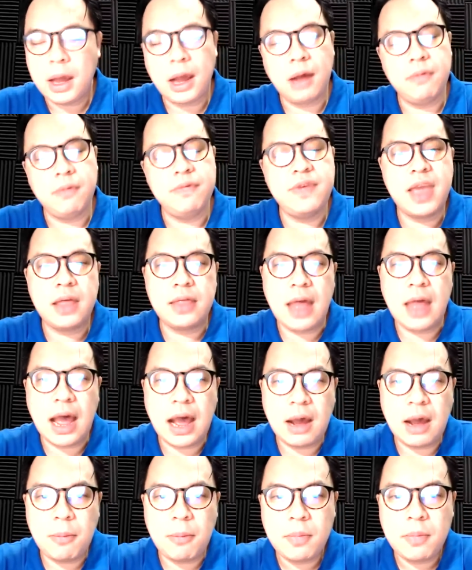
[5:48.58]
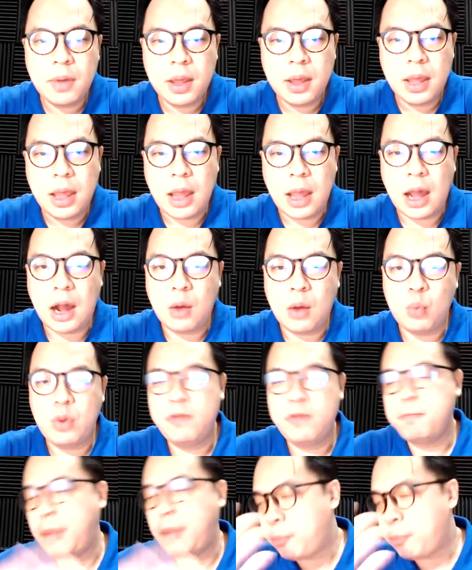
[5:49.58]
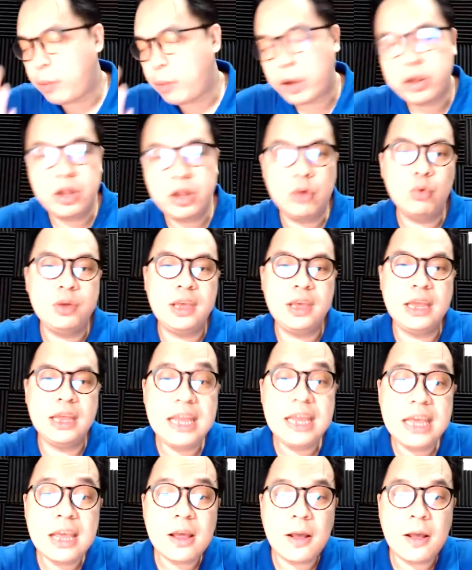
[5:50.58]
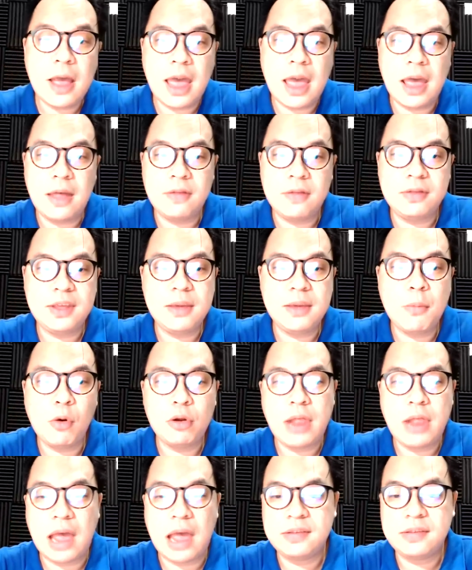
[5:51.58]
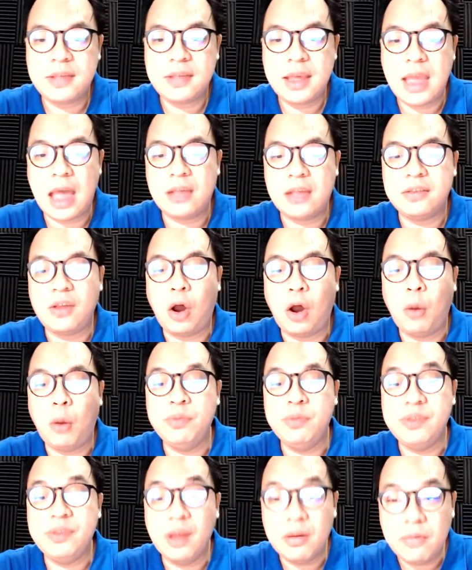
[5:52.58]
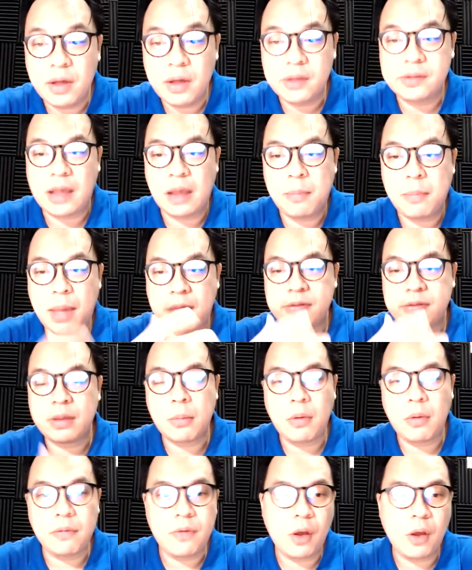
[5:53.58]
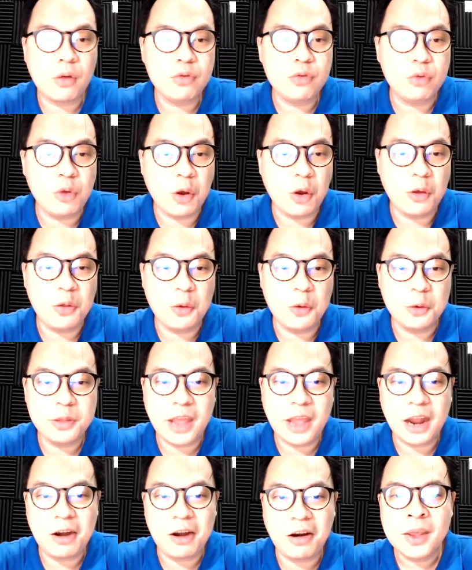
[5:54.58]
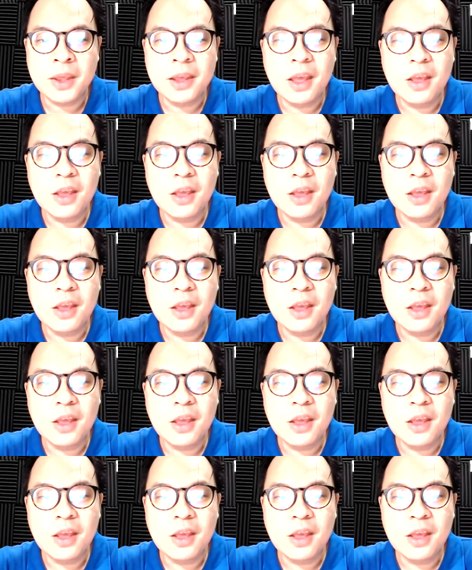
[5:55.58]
Vietnam, with Papua New Guinea and Timor-Leste as observers. I bet some of y'all do not know that, right?